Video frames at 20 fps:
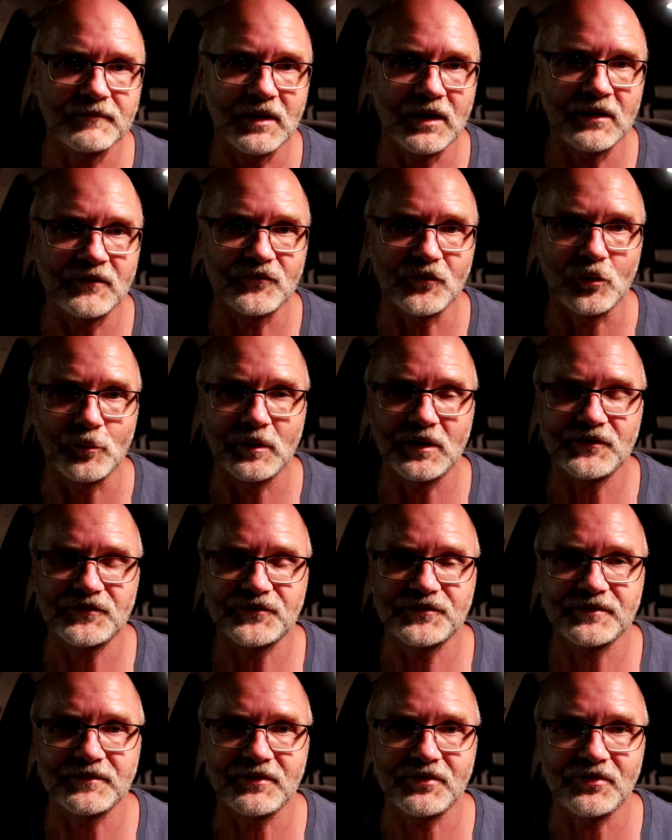As
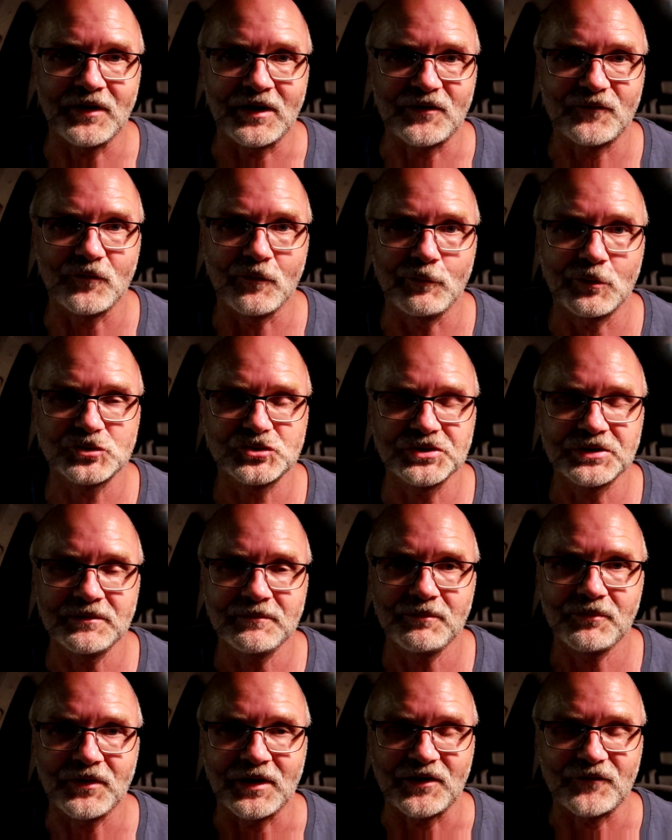always, thanks for watching,
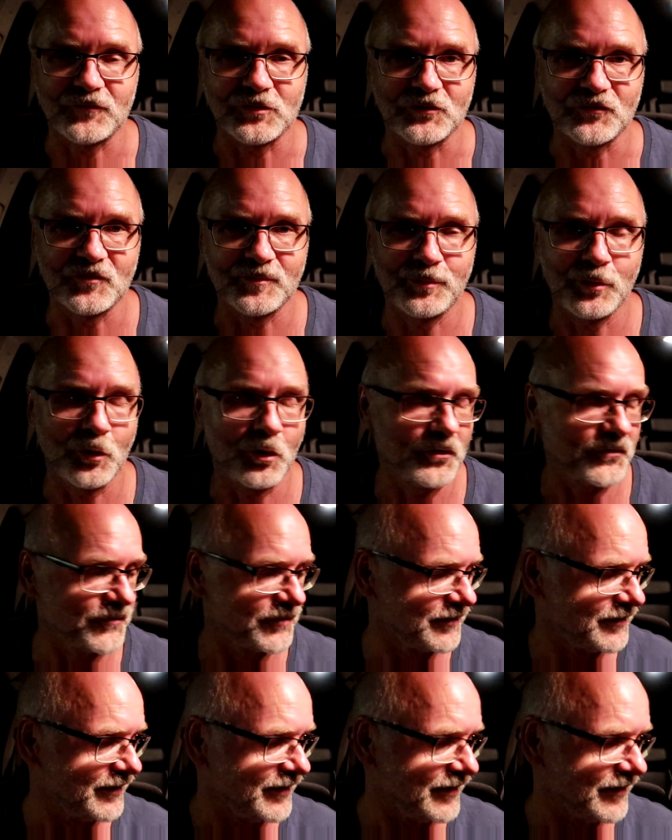thanks for your support.
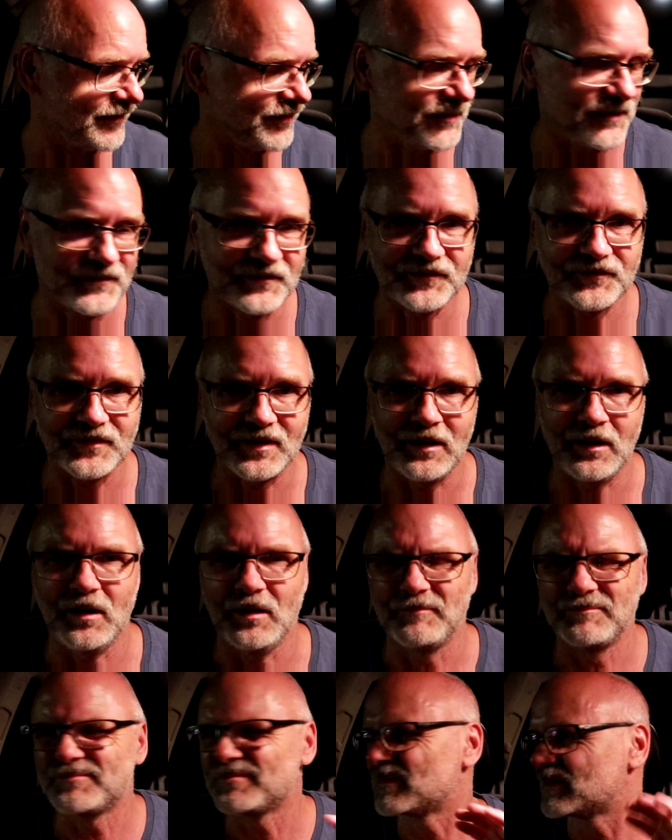This is... ah,